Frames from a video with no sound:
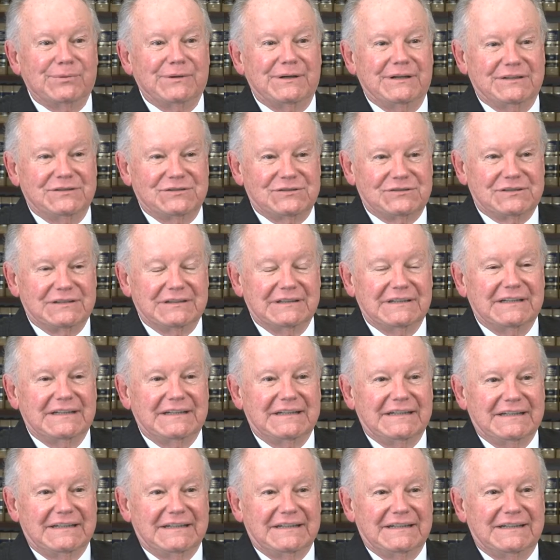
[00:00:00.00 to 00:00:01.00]
but his
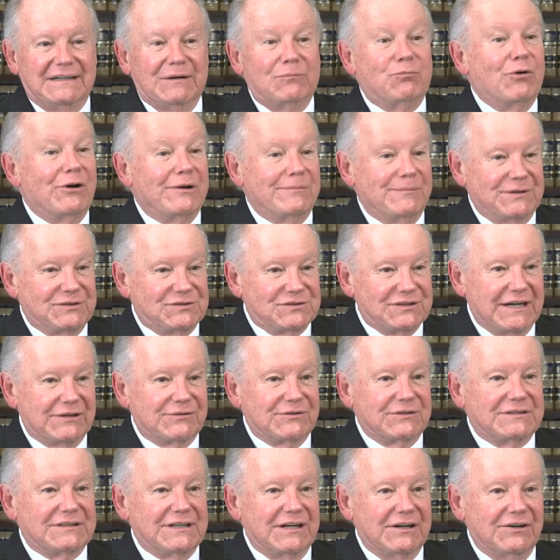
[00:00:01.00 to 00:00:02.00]
appointment
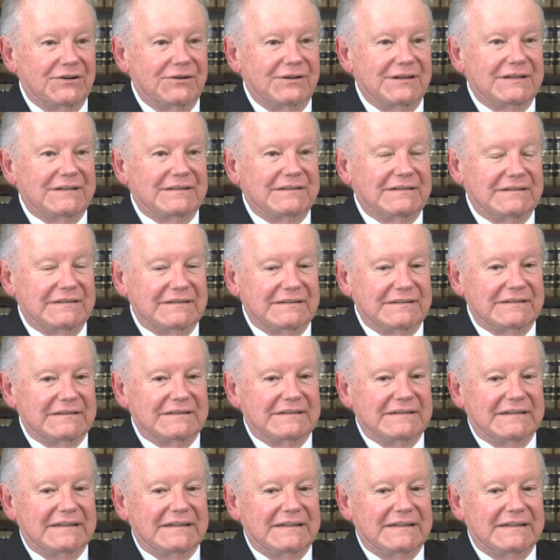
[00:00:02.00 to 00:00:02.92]
secretary and uh,